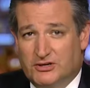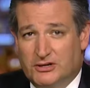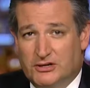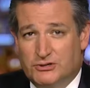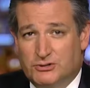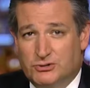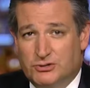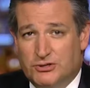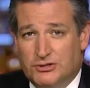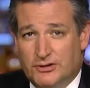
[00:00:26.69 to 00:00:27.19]
the
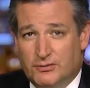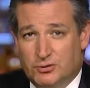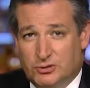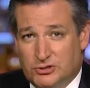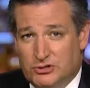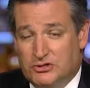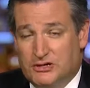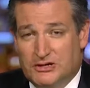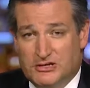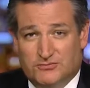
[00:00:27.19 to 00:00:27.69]
country. They were
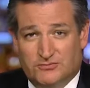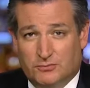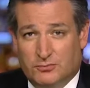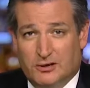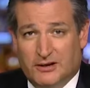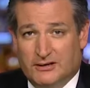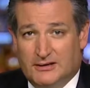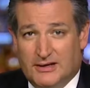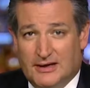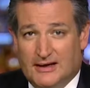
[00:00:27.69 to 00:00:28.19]
good days for
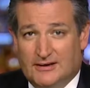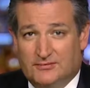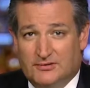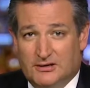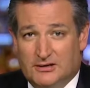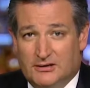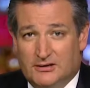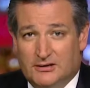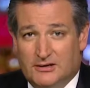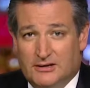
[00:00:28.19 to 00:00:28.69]
Brett
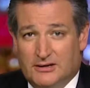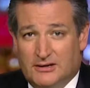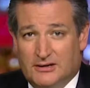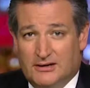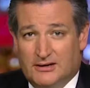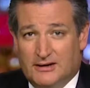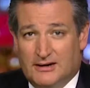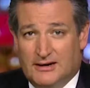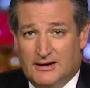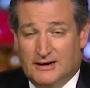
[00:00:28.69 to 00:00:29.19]
Kavanaugh.
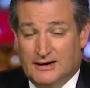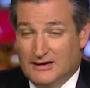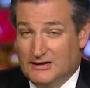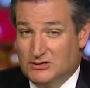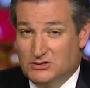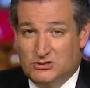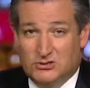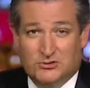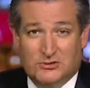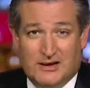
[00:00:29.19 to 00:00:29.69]
Uh,
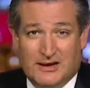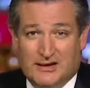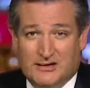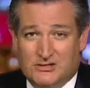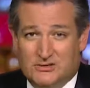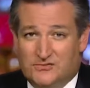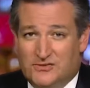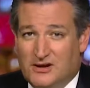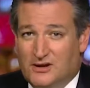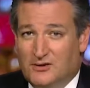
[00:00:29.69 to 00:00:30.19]
in two
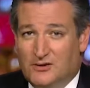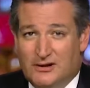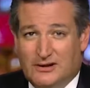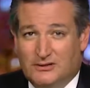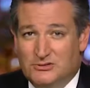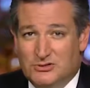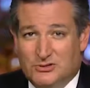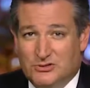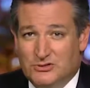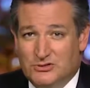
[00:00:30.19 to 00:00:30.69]
days of
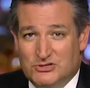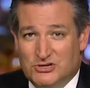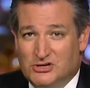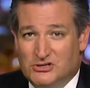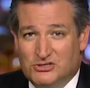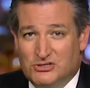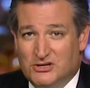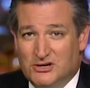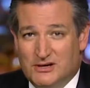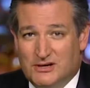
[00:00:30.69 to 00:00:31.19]
hearings on the
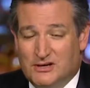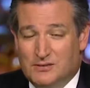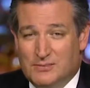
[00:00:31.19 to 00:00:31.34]
Judiciary